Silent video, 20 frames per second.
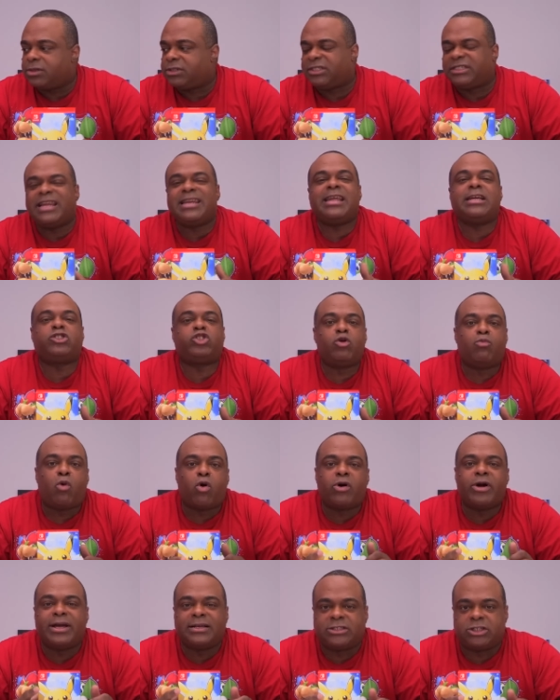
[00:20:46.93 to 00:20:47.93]
Send it to
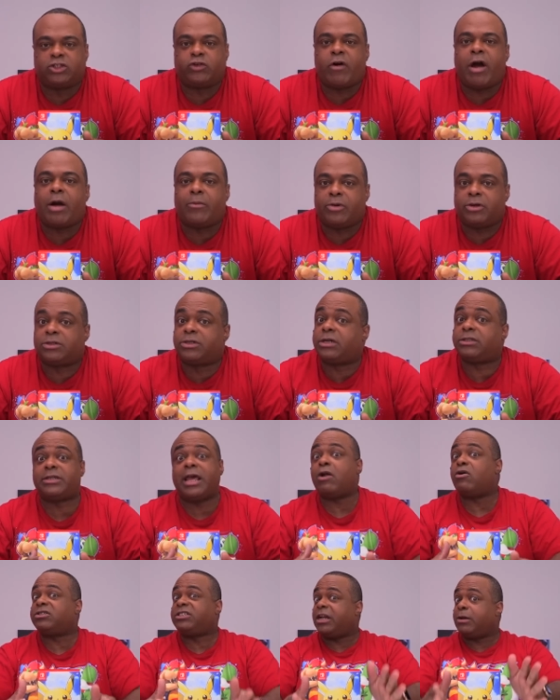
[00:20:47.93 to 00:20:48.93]
more of his subscribers because they
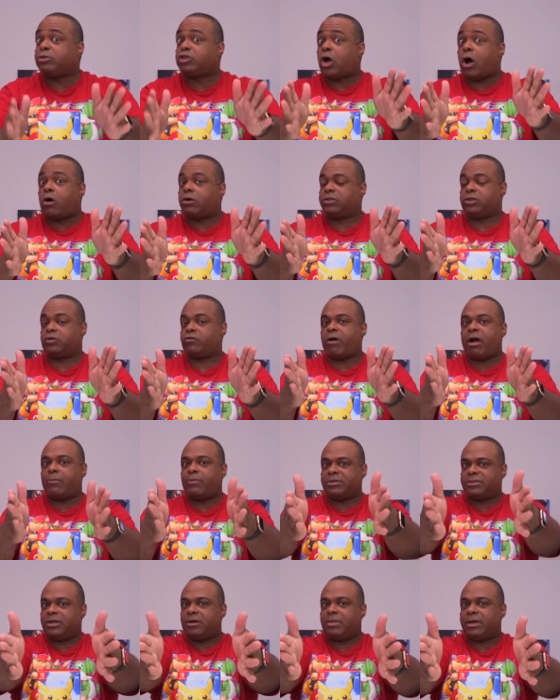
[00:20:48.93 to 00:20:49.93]
don't send them to all
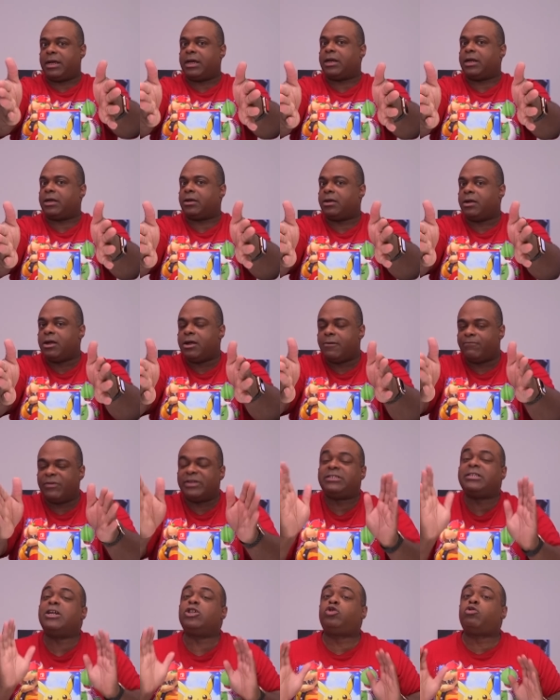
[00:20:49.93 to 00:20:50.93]
subscribers in the beginning. They
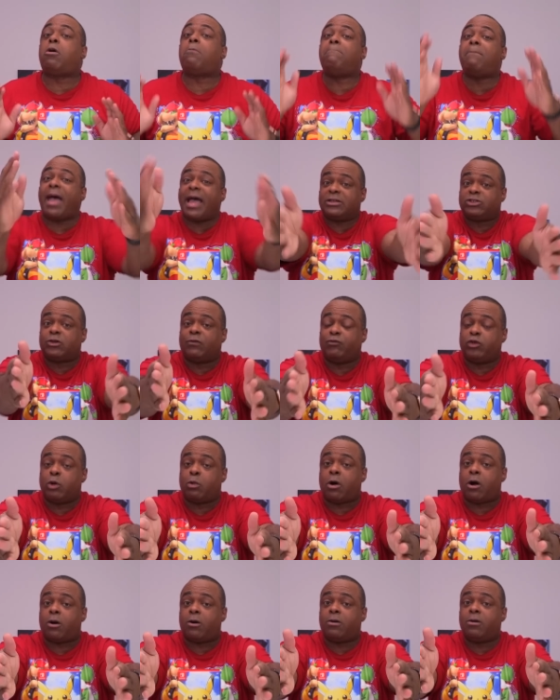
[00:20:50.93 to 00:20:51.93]
send it to a batch of
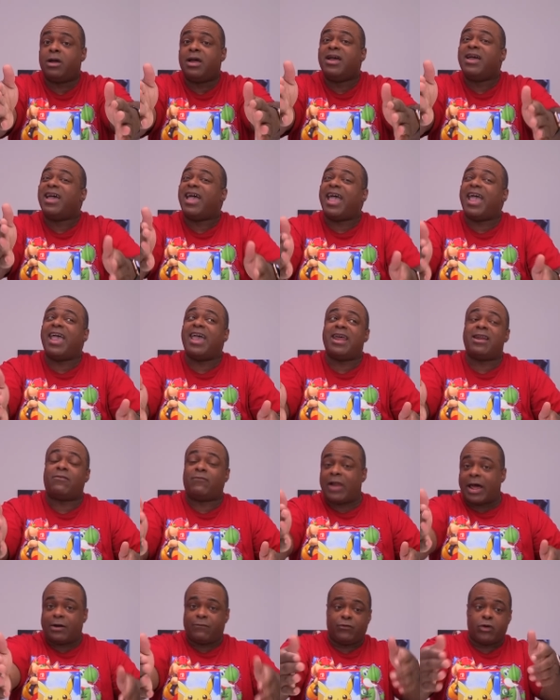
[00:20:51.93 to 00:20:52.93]
you all, and a
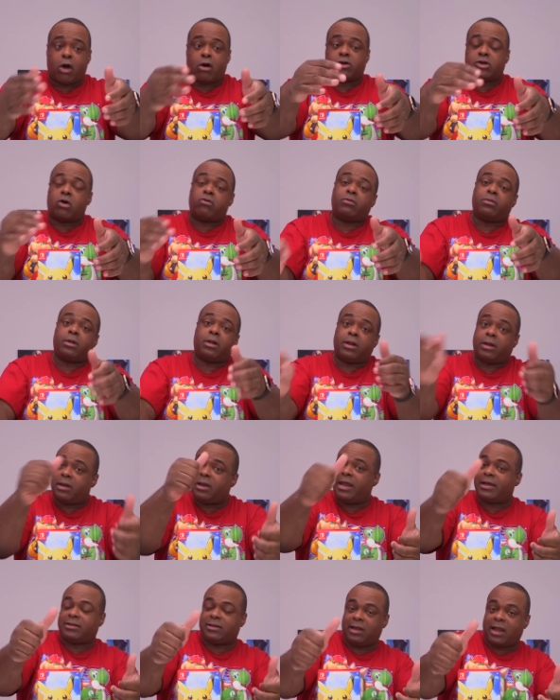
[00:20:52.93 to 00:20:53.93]
lot of y'all don't
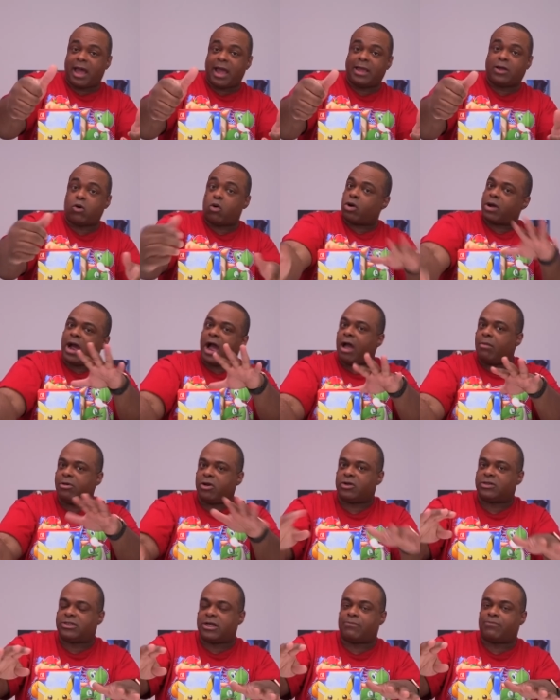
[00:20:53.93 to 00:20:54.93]
click like or comment
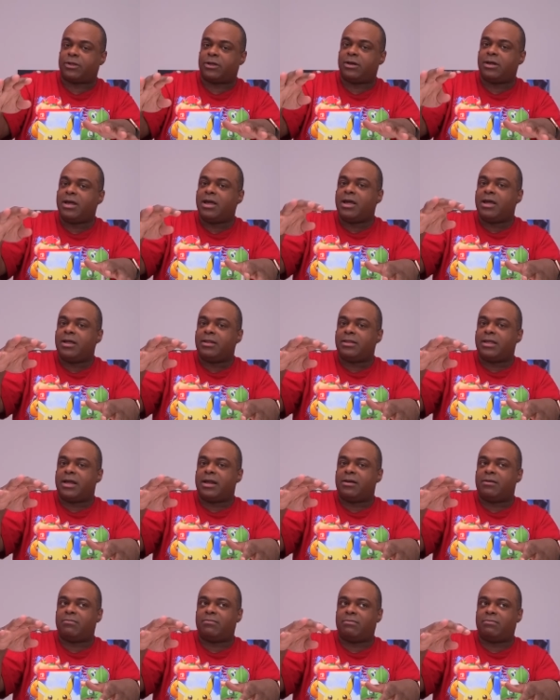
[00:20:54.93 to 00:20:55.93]
or something,
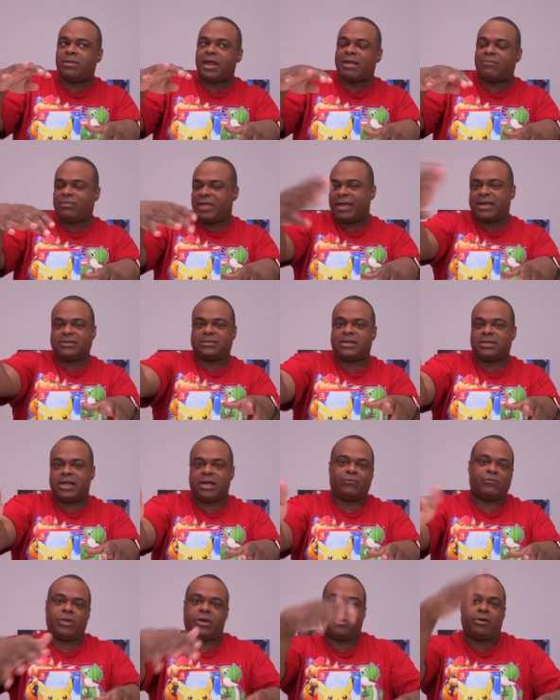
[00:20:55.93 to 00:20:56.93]
then they think it's a
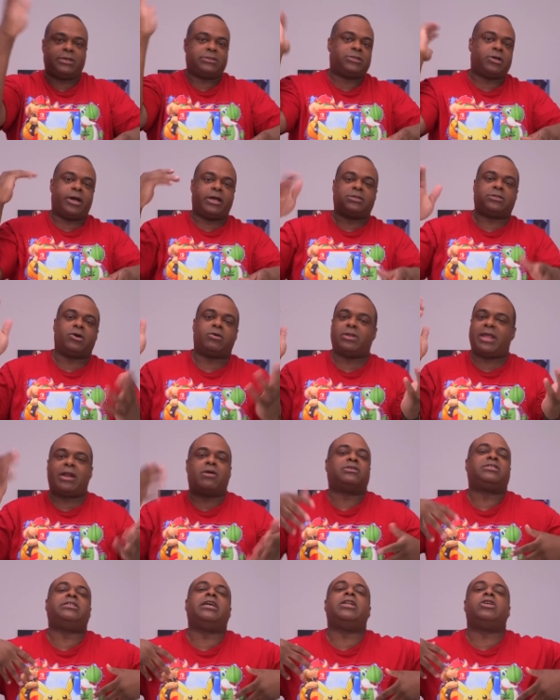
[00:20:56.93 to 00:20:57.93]
dead video. And so, and so they
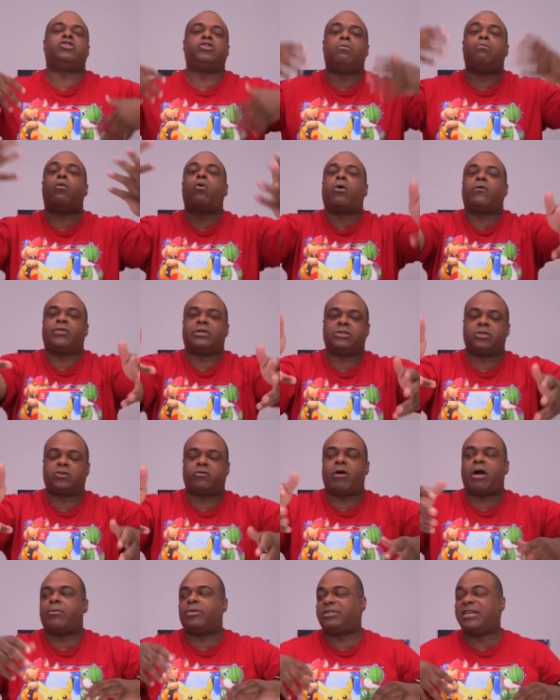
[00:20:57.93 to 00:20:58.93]
don't send it to more of the
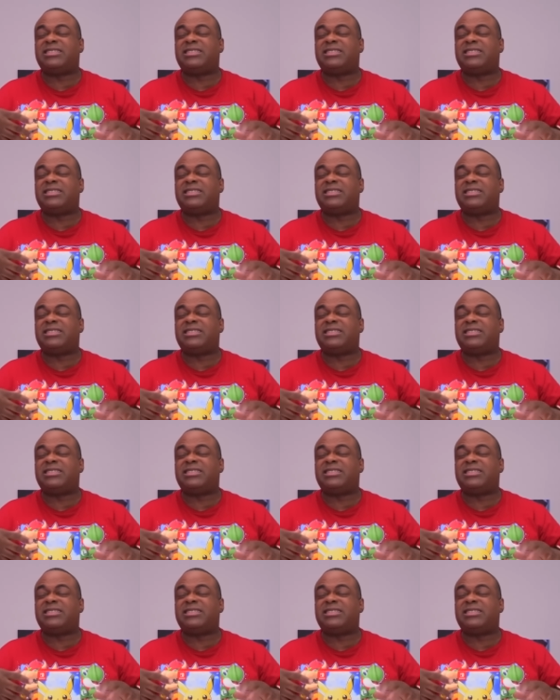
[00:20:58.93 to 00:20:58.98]
subscribers.